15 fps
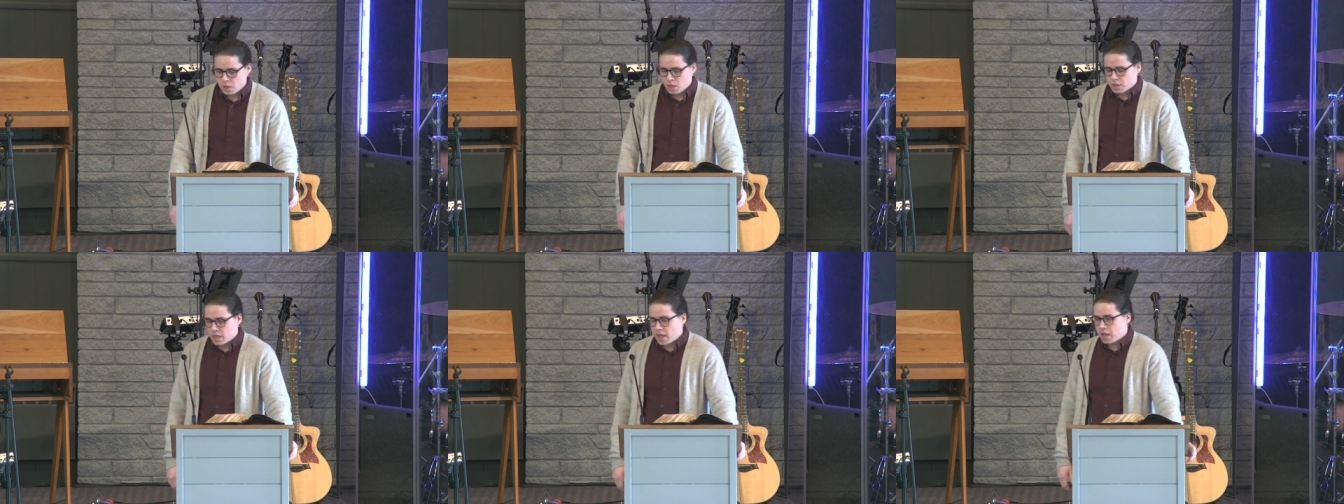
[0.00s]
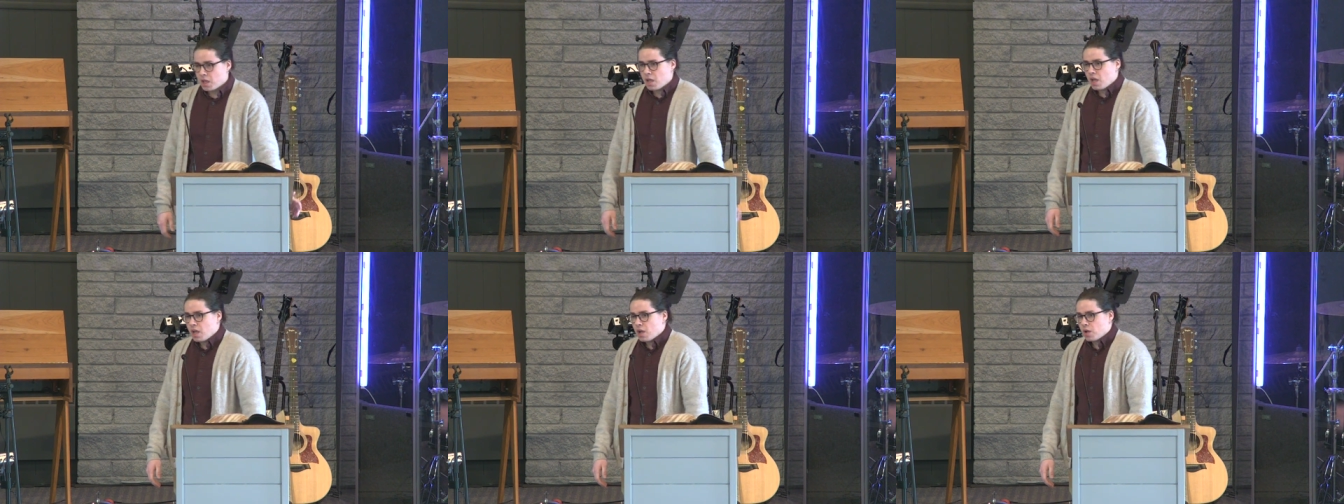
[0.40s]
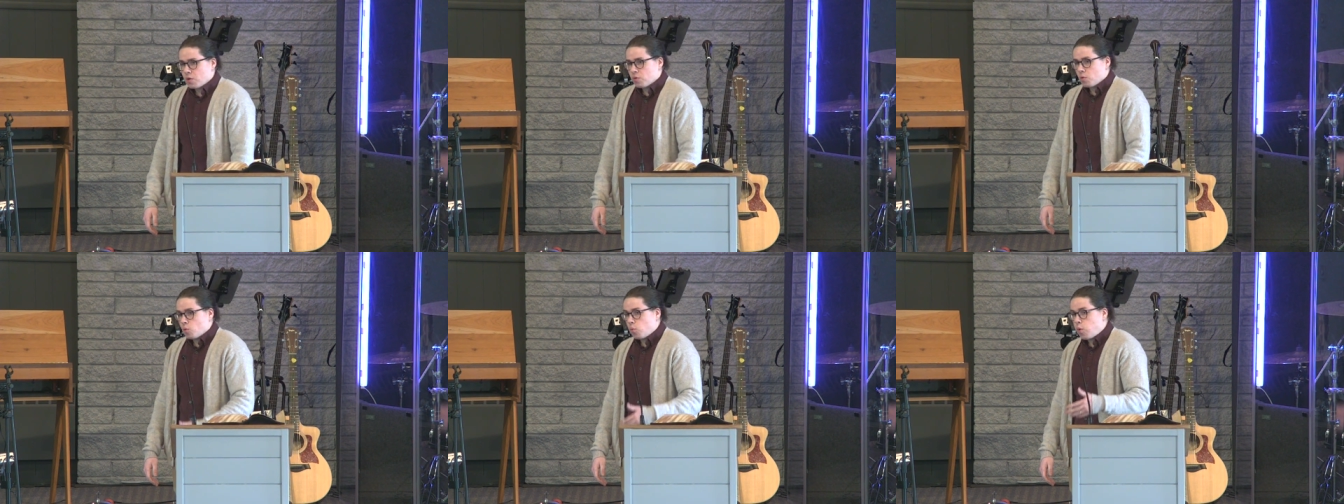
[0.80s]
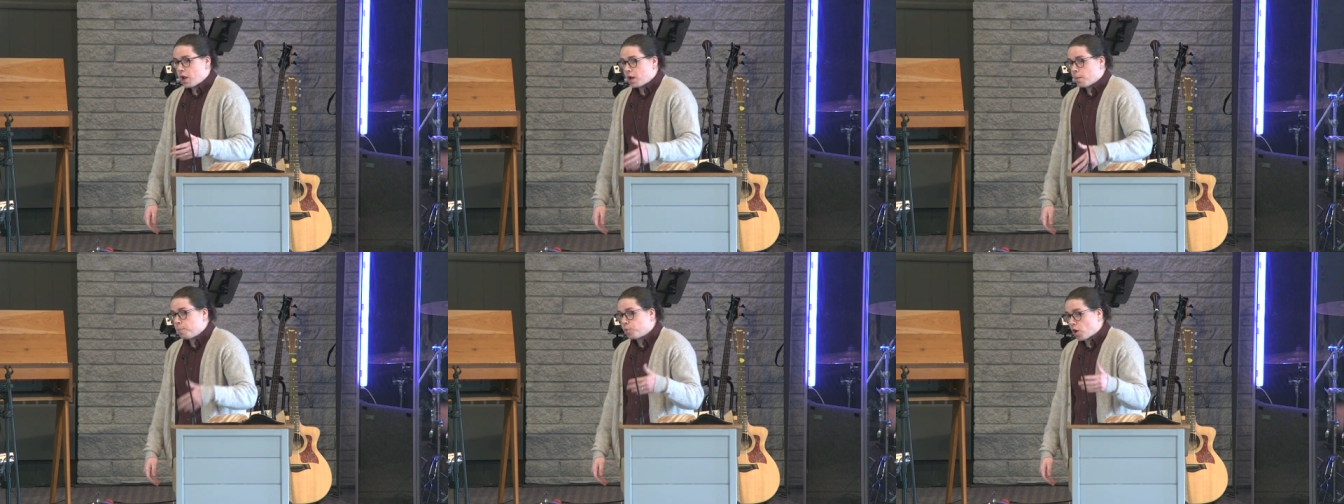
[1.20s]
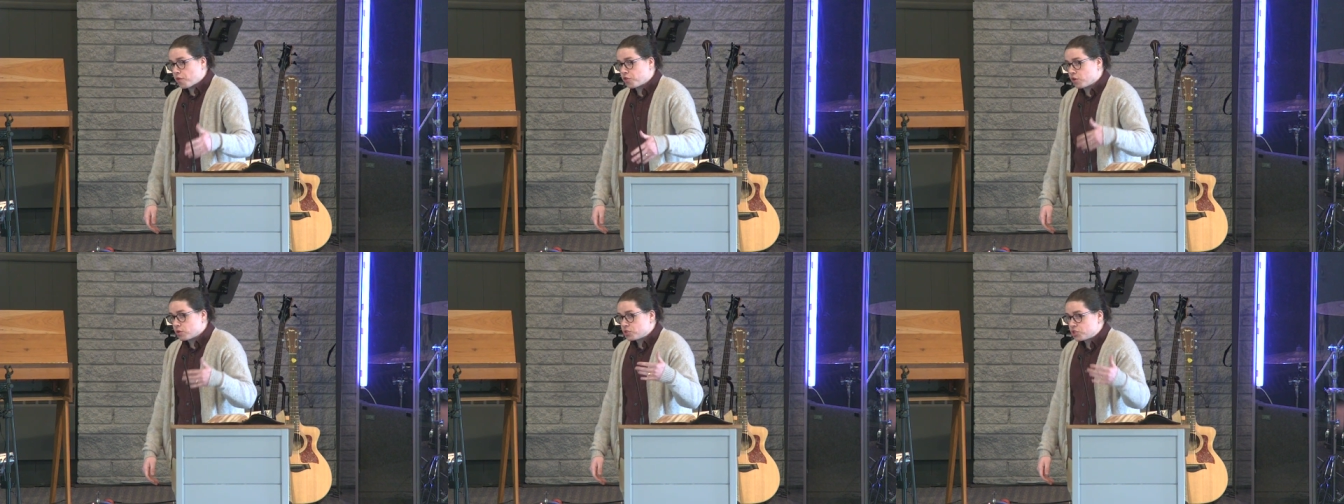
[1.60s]
That when a
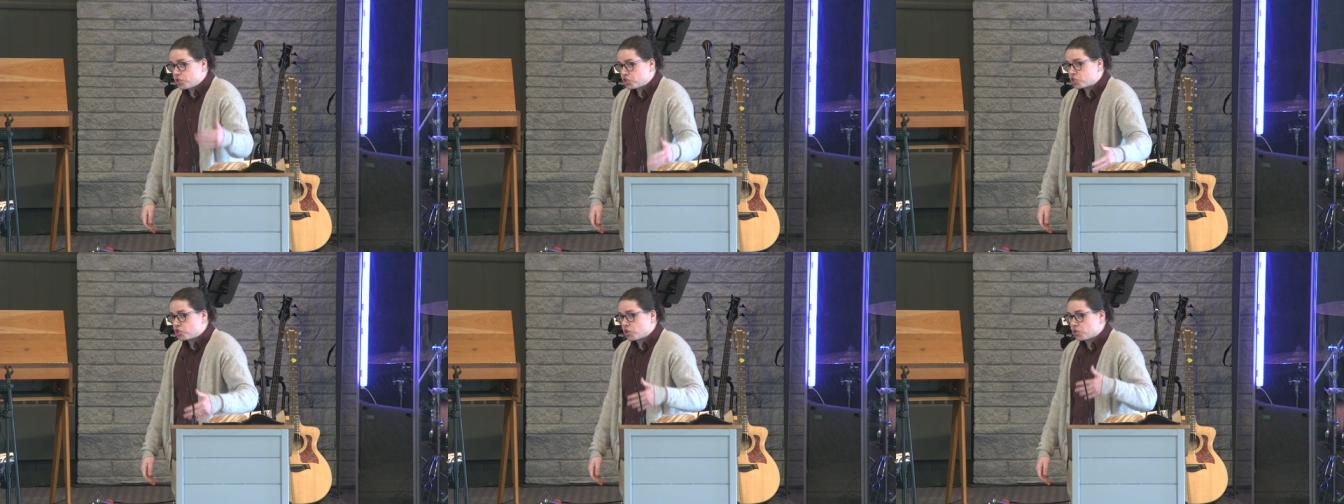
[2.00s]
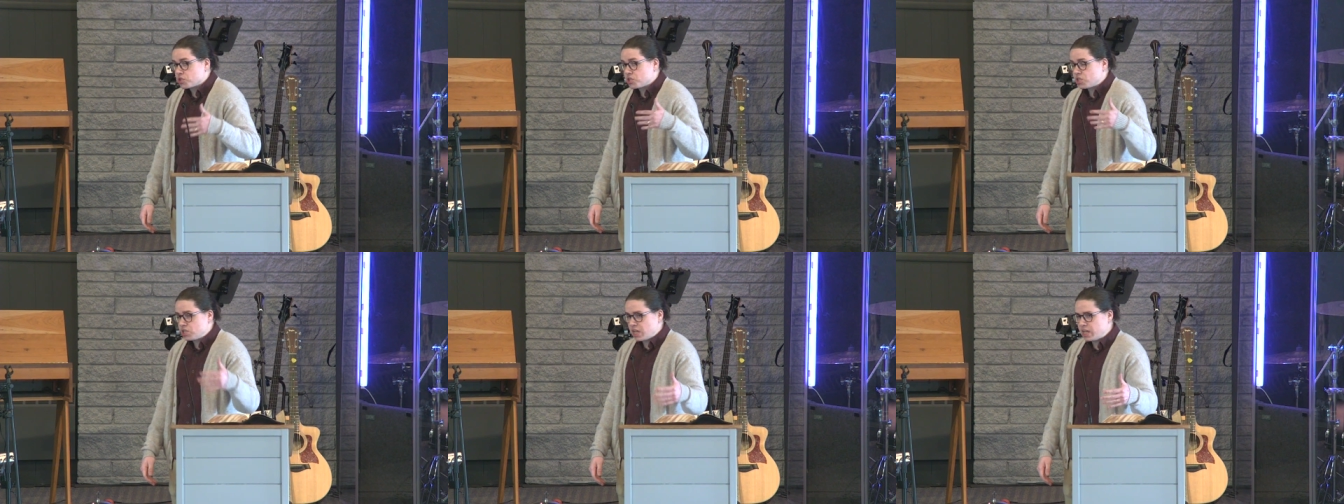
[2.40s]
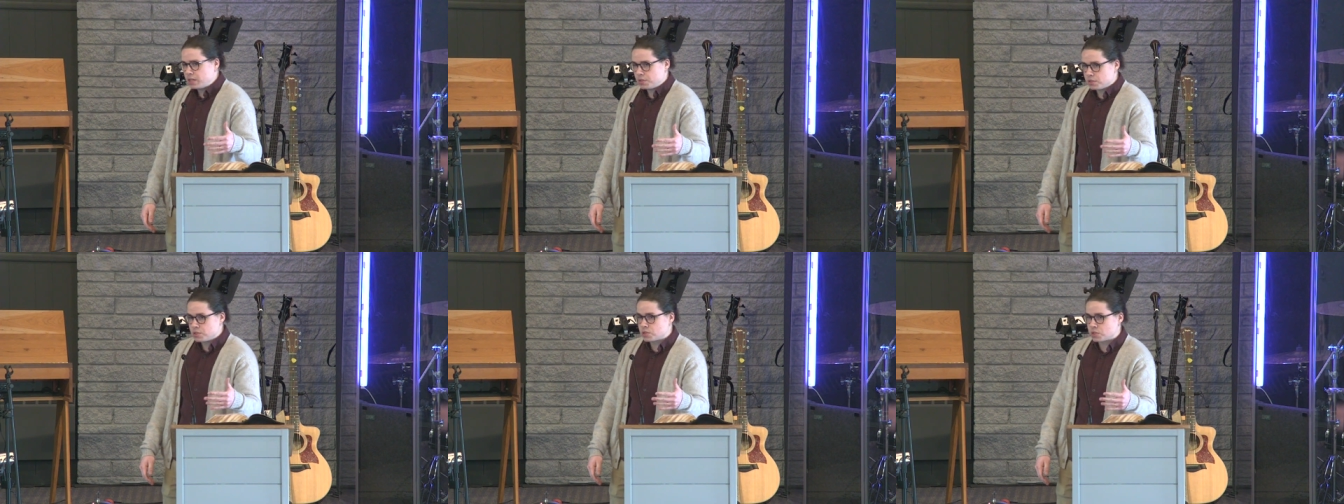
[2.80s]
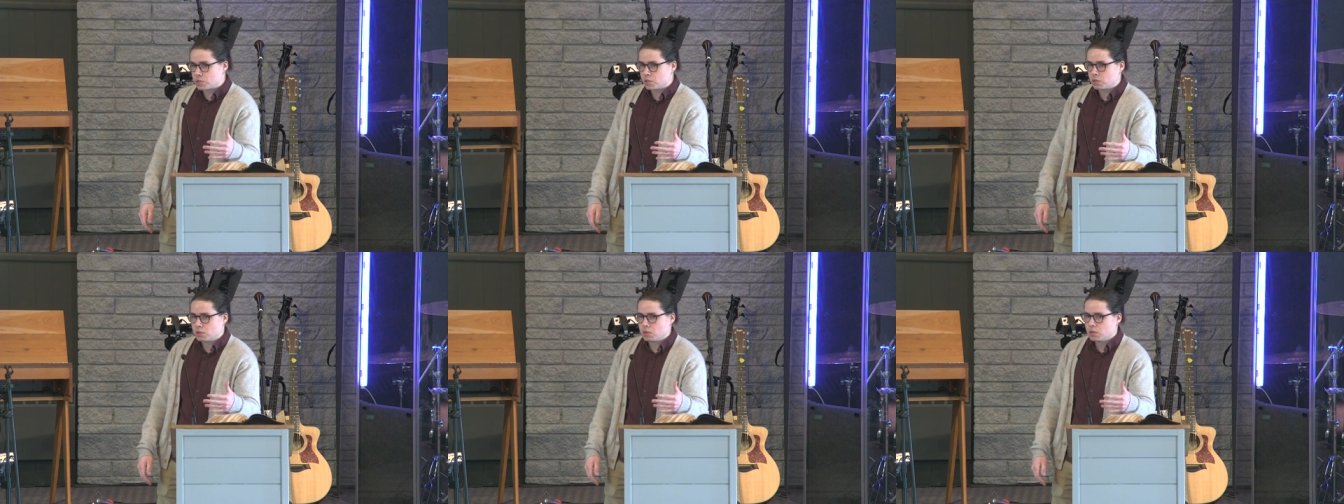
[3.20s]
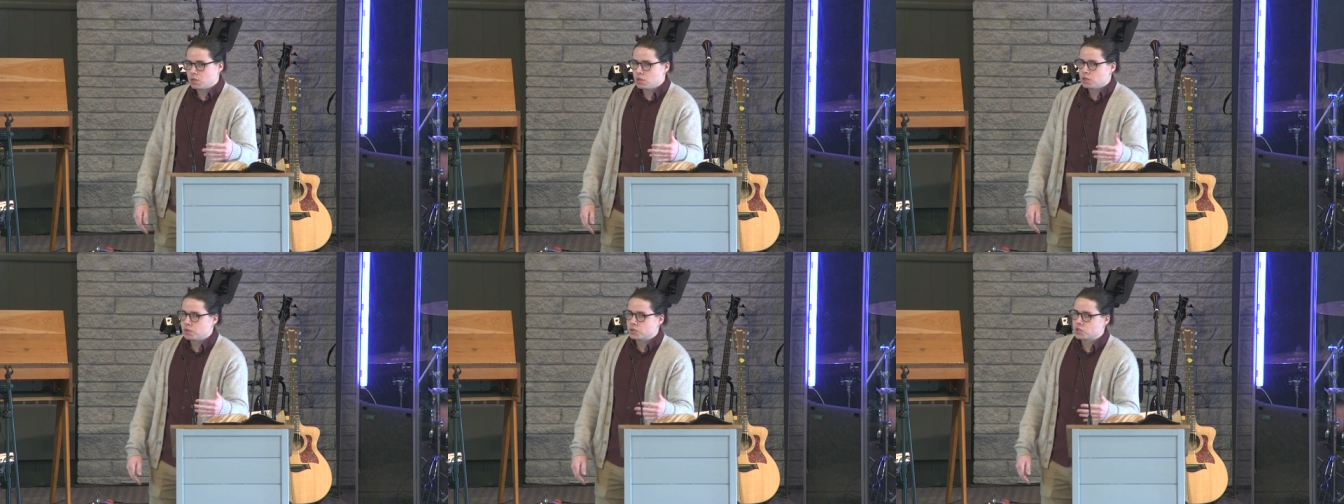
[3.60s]
brother or sister sins,
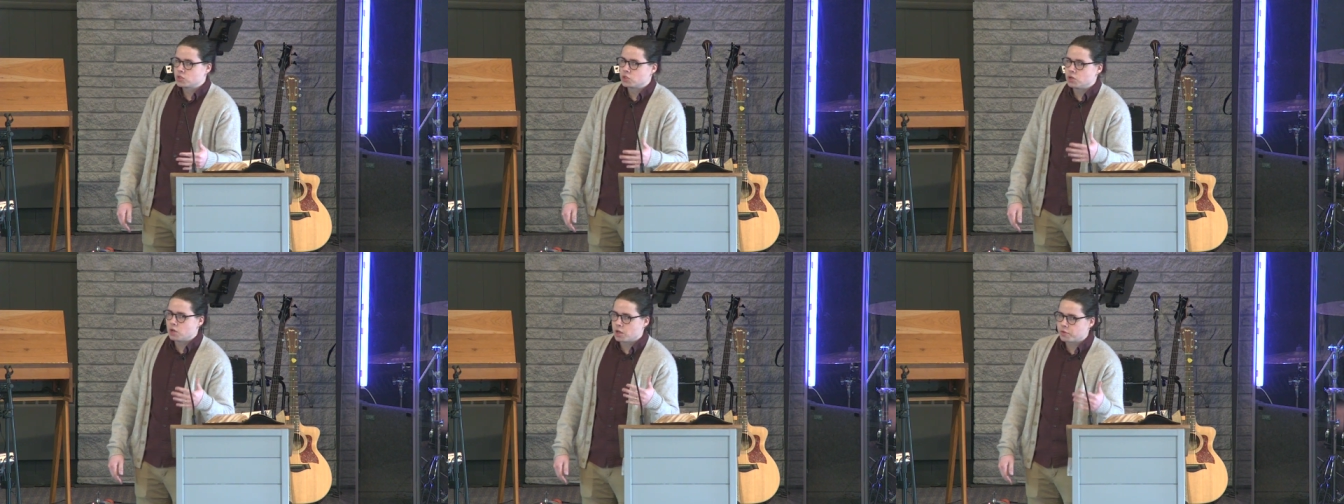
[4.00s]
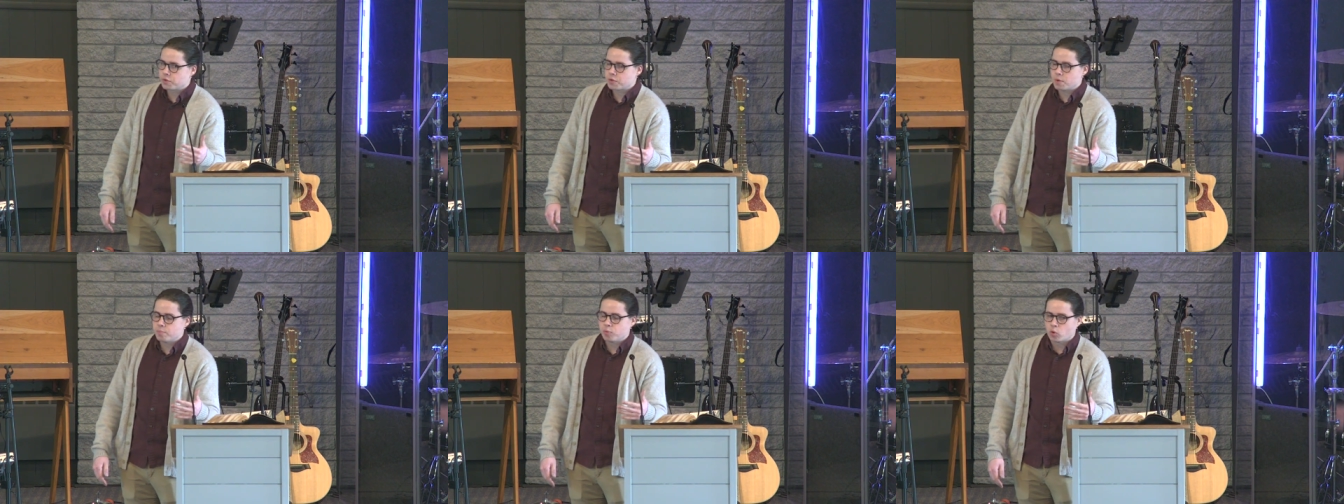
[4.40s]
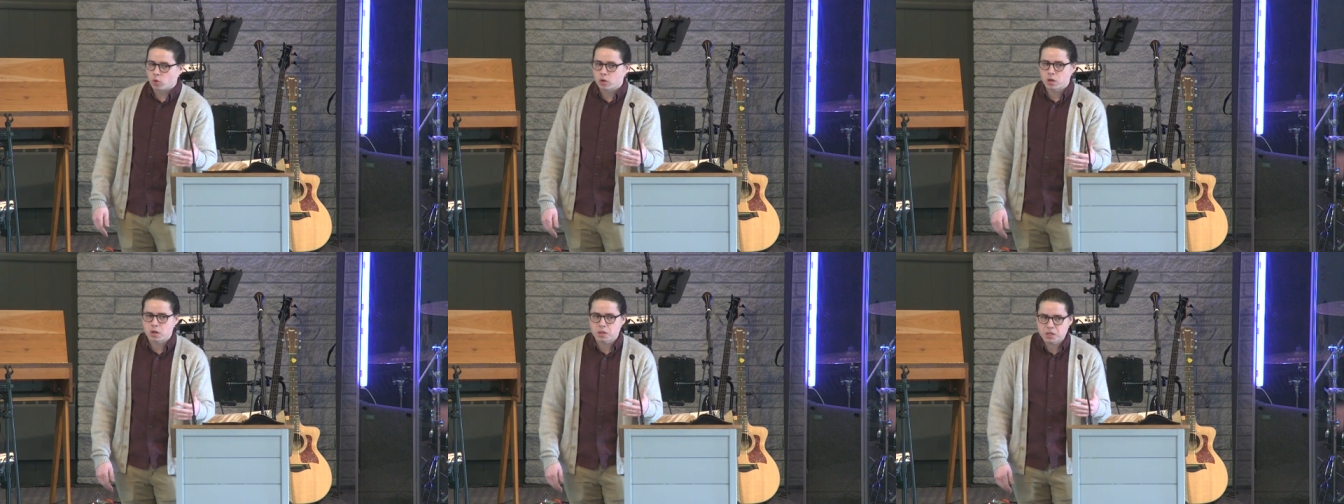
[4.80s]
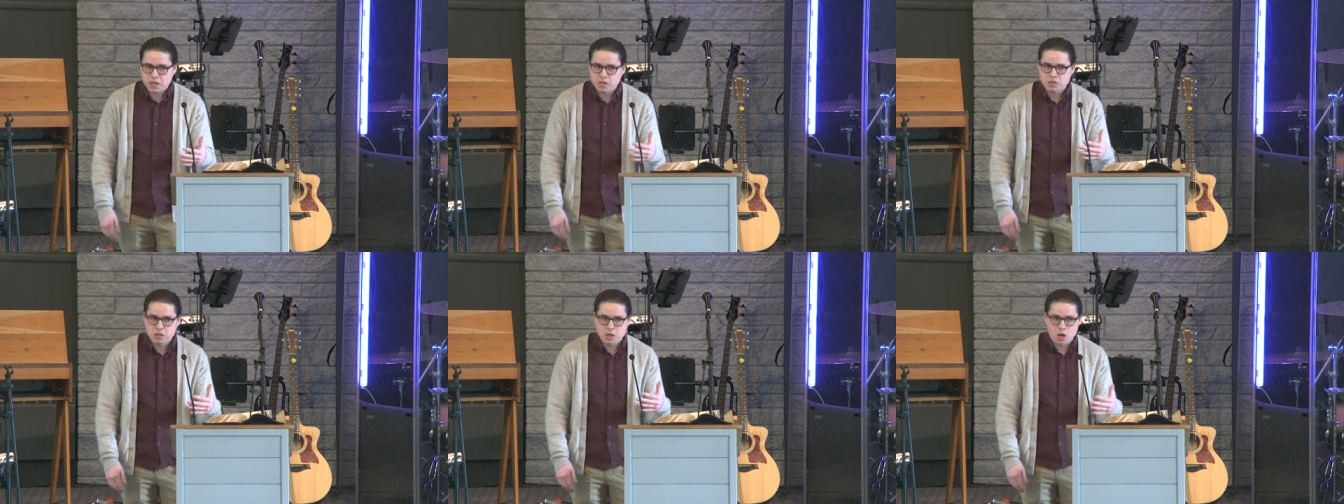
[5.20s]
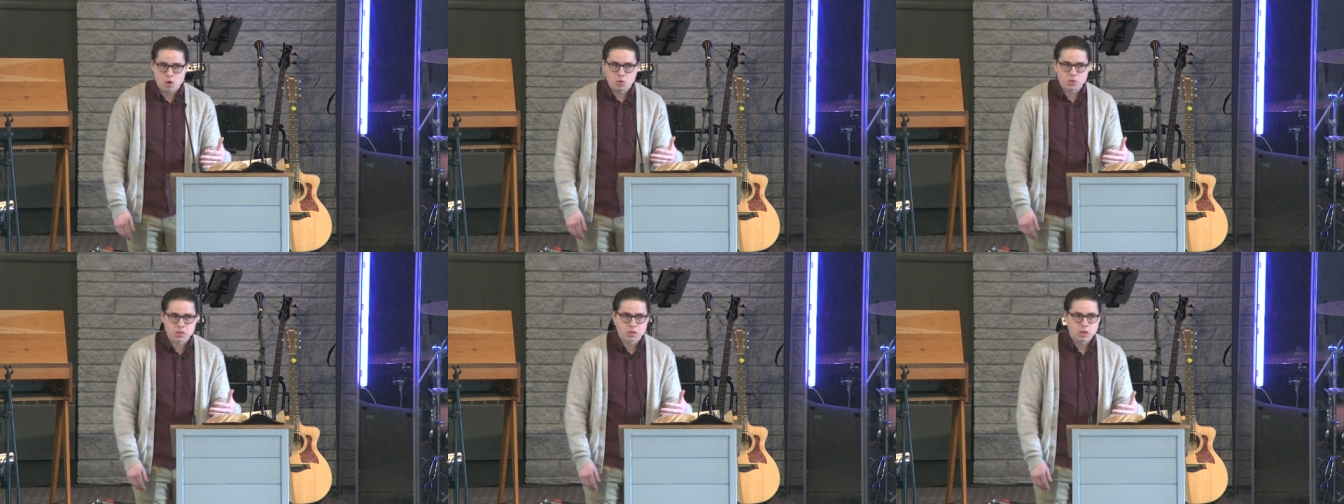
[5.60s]
this is another important thing to
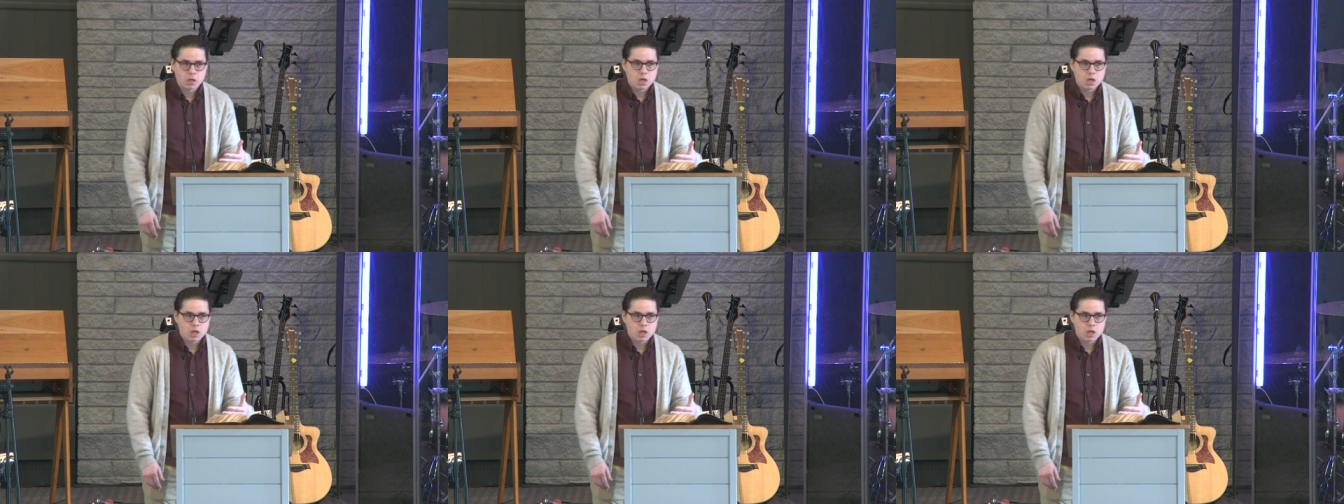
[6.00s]
note,